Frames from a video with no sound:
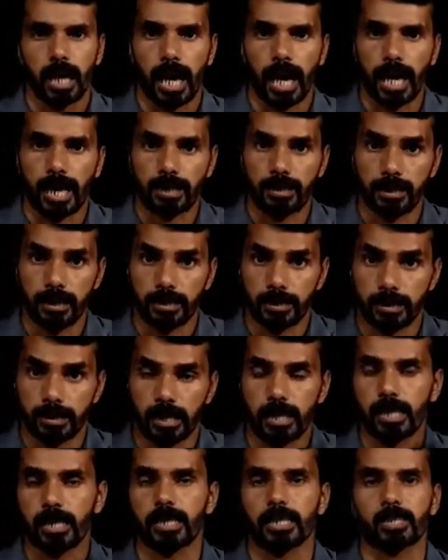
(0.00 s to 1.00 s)
and the
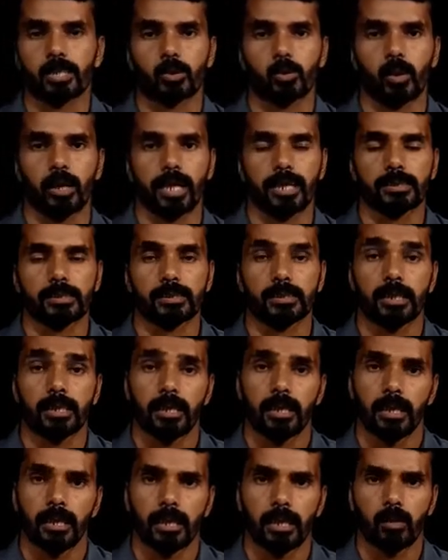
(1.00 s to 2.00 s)
3 is known as
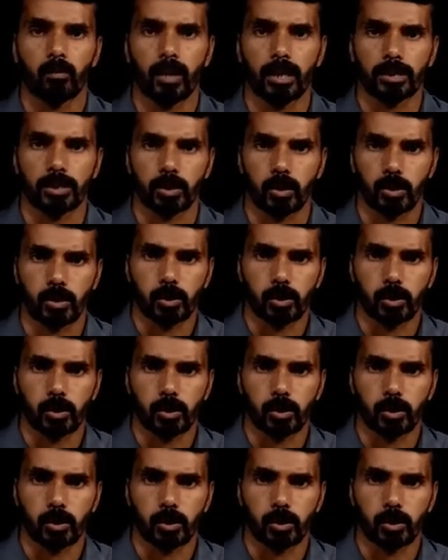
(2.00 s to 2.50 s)
the divisor.